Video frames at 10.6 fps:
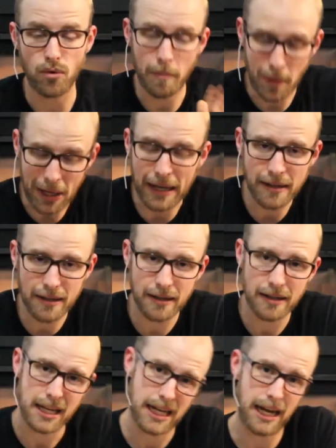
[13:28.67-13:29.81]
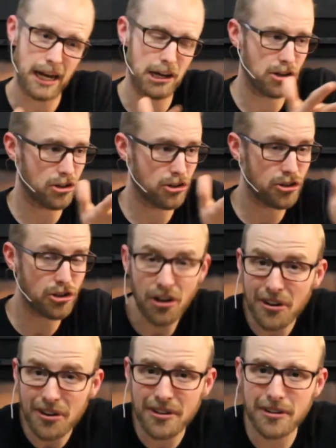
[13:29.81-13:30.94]
Repent and
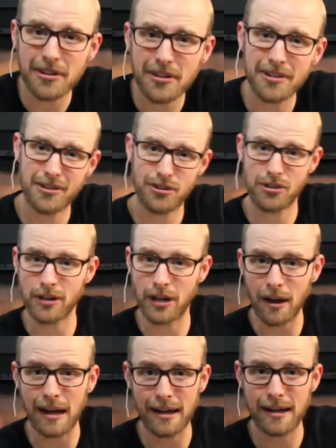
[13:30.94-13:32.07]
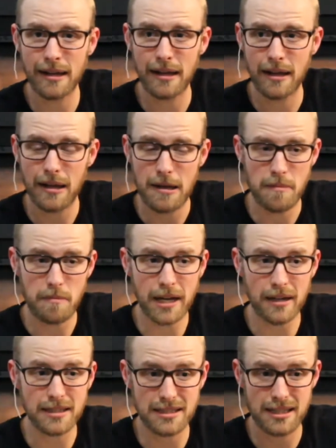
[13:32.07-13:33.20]
turn to God
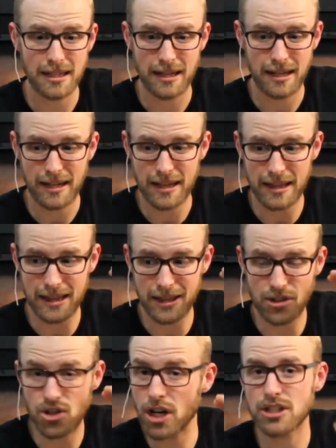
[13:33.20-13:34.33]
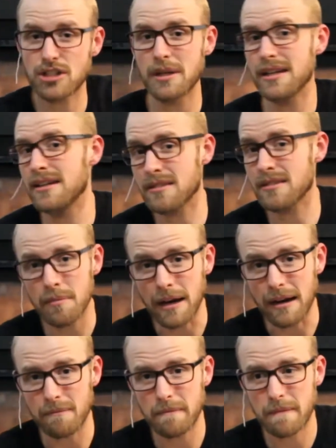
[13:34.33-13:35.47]
because judgment is
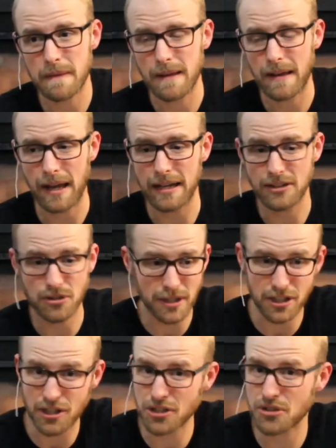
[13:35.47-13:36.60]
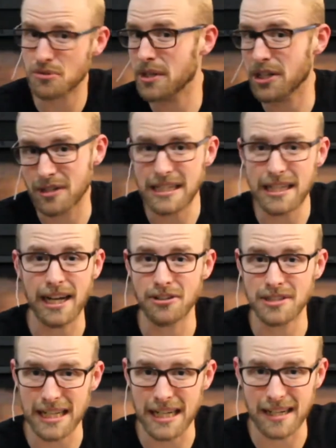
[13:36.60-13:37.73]
coming and he's going to destroy your
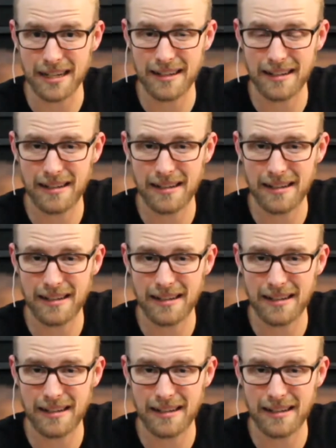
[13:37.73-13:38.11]
entire city.